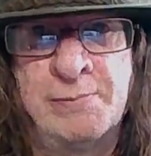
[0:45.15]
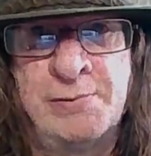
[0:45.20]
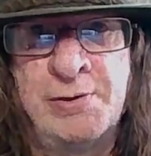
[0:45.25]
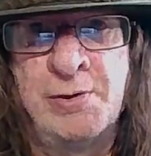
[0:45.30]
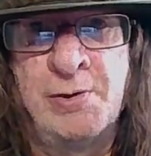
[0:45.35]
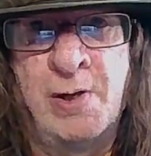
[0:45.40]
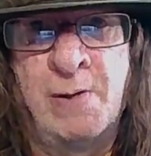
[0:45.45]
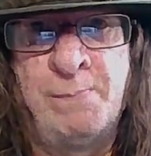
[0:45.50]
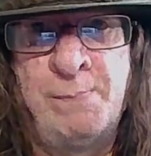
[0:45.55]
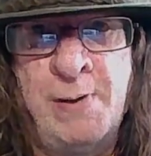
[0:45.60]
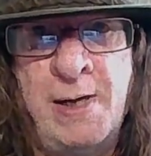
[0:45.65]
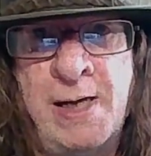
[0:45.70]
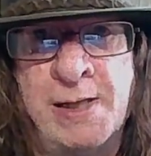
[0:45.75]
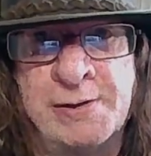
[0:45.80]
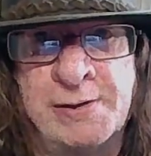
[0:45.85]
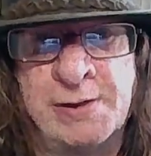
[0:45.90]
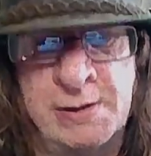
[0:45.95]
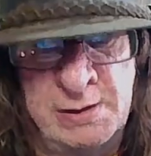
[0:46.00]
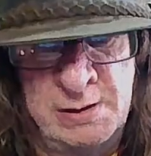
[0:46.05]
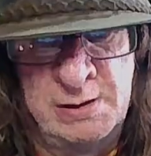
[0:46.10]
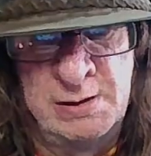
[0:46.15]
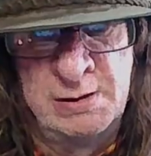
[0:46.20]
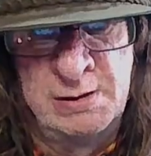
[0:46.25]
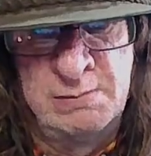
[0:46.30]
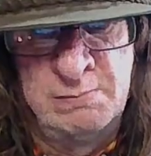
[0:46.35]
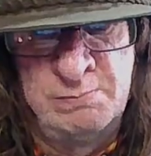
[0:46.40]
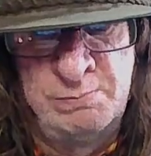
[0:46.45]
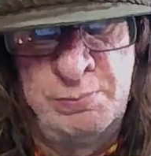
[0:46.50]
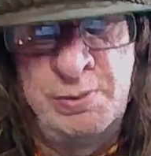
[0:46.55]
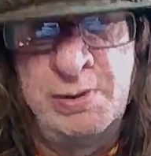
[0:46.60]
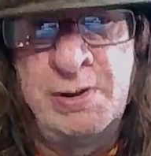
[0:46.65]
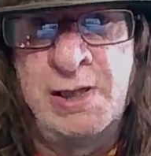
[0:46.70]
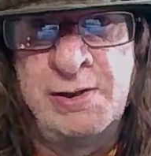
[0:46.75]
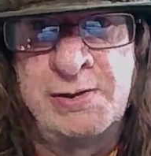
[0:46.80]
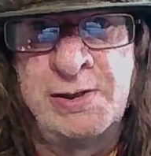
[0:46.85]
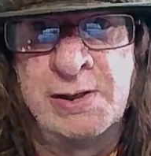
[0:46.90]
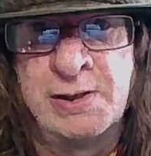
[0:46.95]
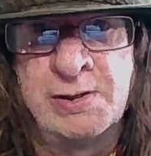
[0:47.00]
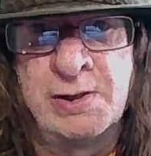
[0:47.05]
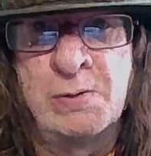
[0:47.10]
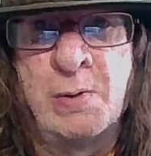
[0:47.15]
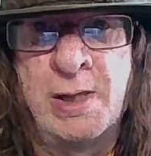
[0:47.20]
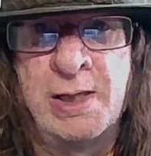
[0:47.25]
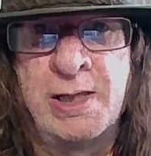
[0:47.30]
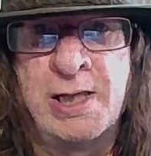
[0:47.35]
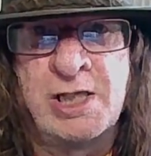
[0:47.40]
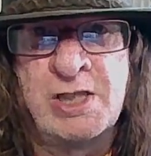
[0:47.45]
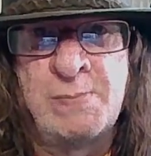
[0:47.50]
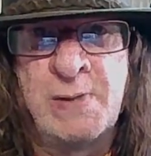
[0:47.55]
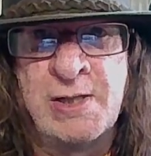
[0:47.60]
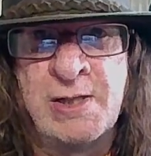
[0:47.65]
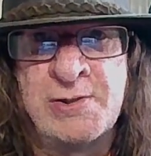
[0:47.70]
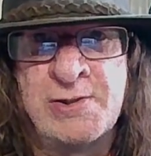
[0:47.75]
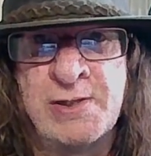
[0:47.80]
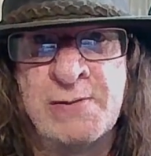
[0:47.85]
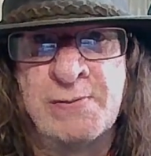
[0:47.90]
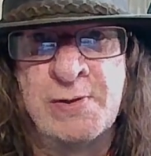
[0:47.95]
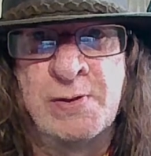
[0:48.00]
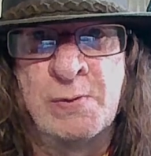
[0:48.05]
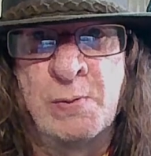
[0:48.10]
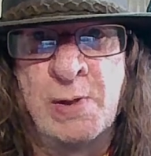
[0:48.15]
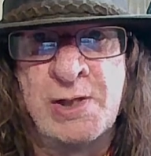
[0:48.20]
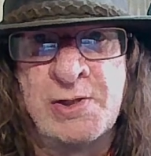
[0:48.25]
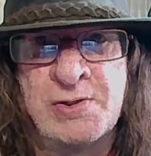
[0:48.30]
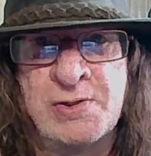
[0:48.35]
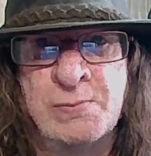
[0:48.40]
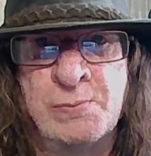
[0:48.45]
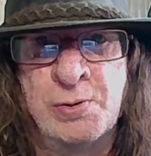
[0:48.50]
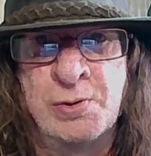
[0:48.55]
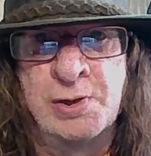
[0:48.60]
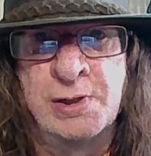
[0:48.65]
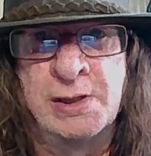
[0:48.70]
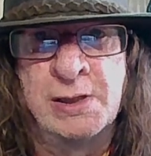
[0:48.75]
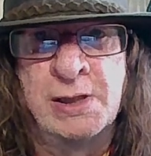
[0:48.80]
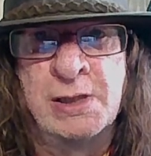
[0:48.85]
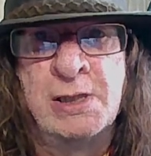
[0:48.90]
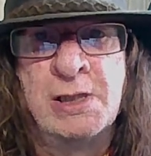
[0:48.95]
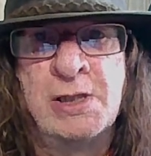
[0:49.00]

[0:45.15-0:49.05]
they're not bad, but I think they're quite expensive and a waste of money.